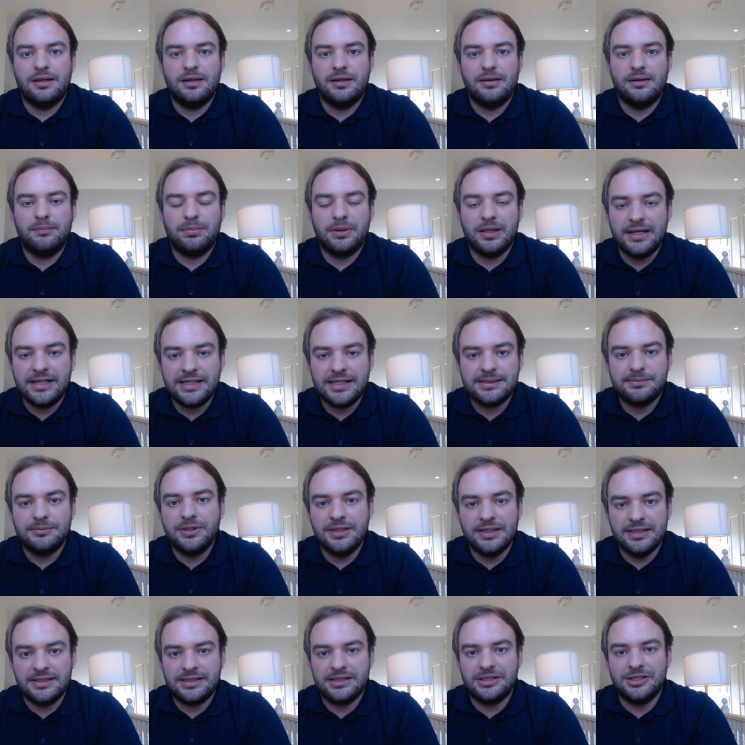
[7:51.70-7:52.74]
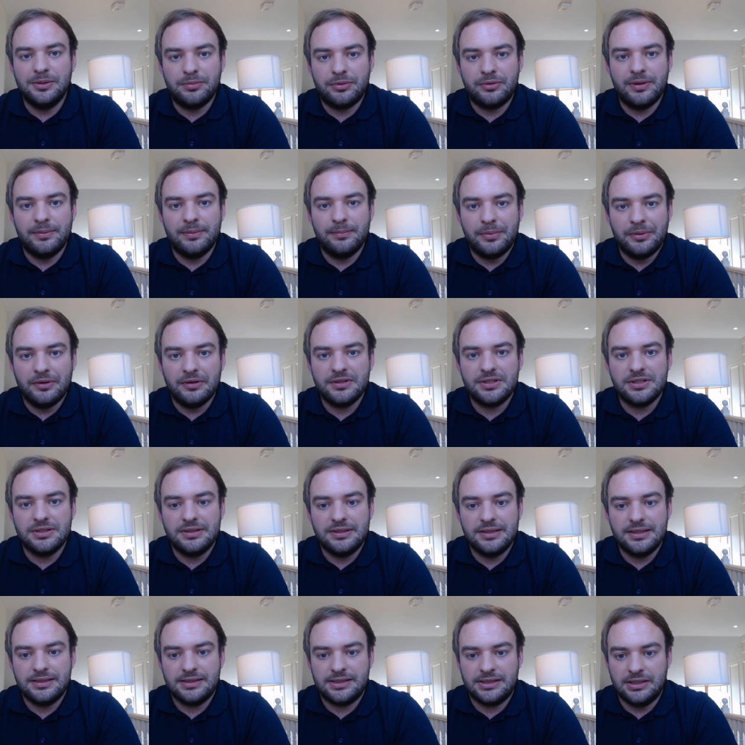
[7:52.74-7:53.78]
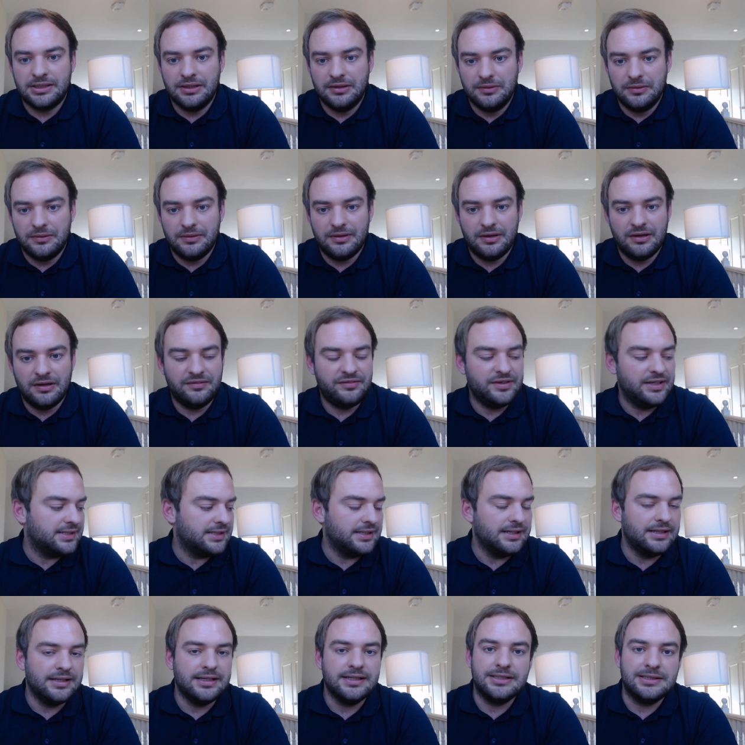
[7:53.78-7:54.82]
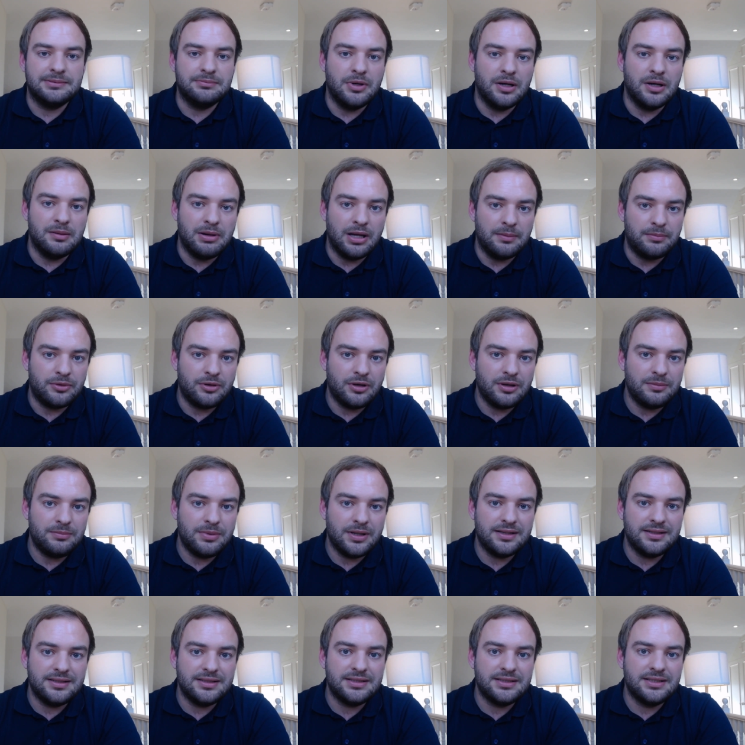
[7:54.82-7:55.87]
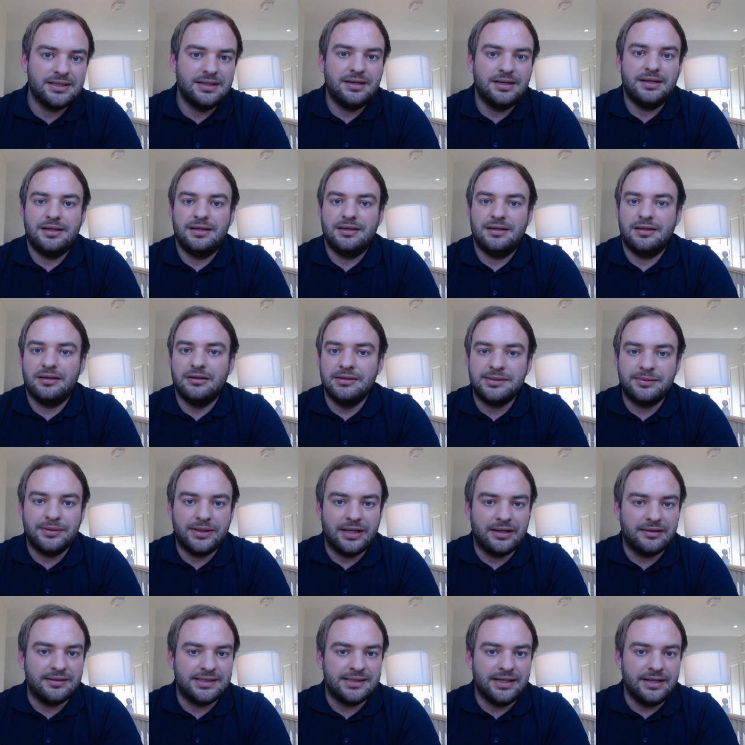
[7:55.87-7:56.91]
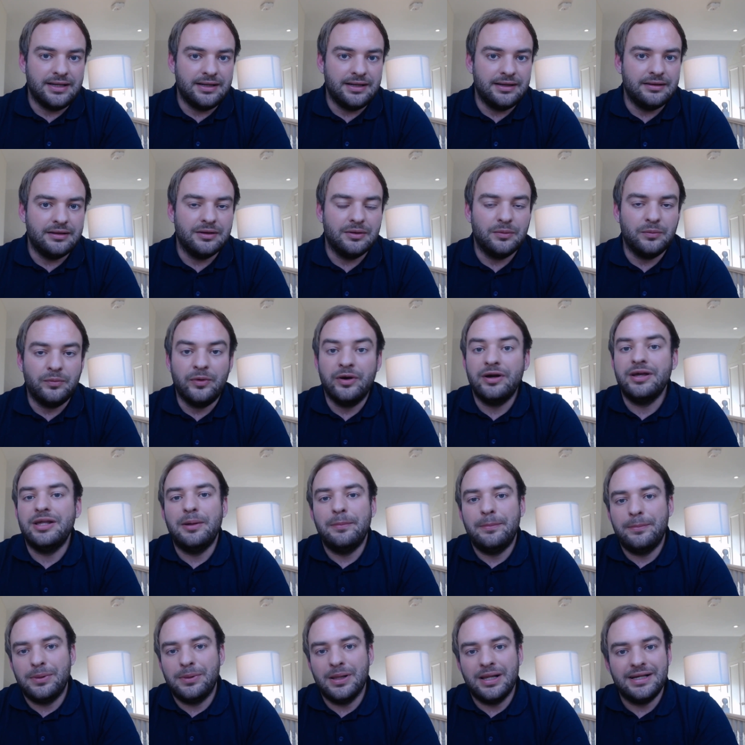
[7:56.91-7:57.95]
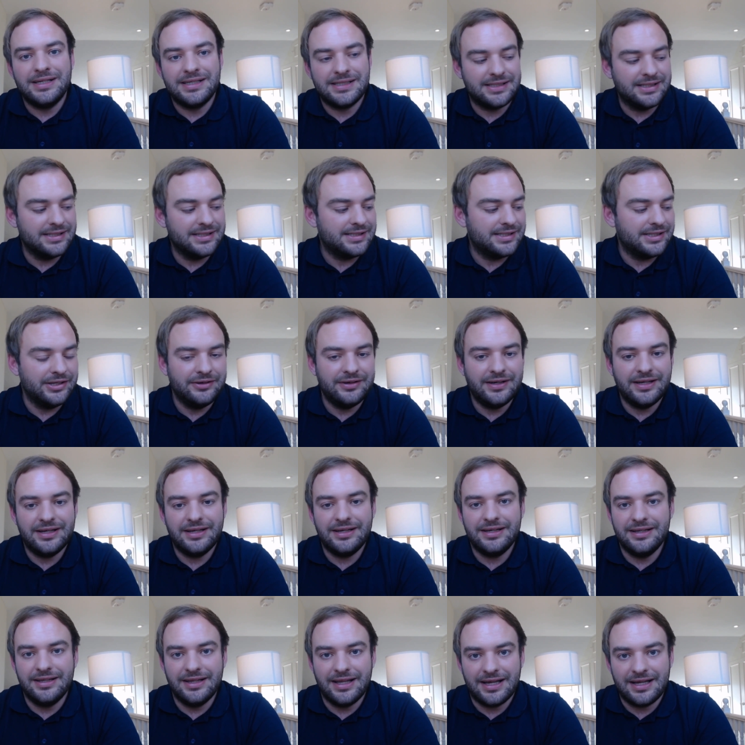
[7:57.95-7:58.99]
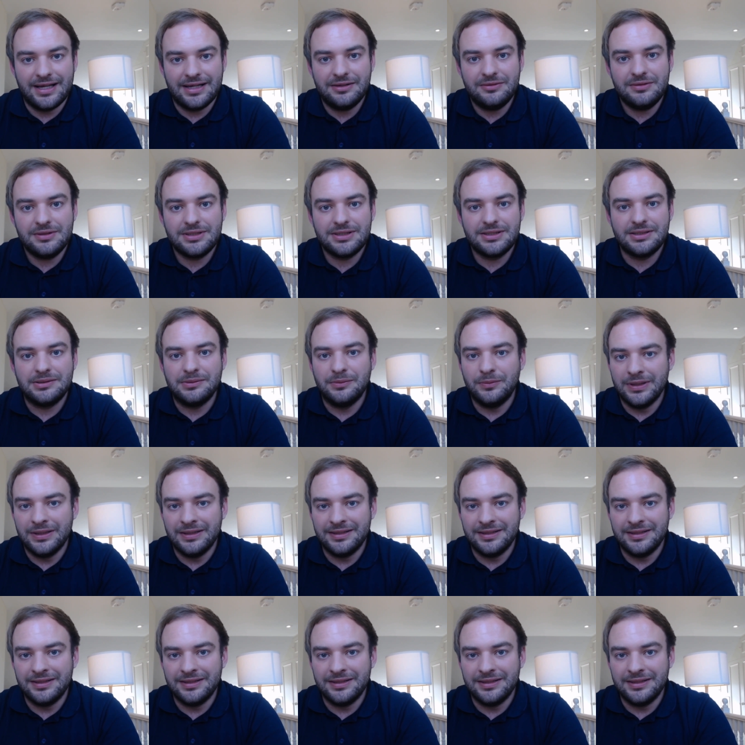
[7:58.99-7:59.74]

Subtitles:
placement is super important. So obviously this is mobile broadband, goes without saying that where you place this unit in the house will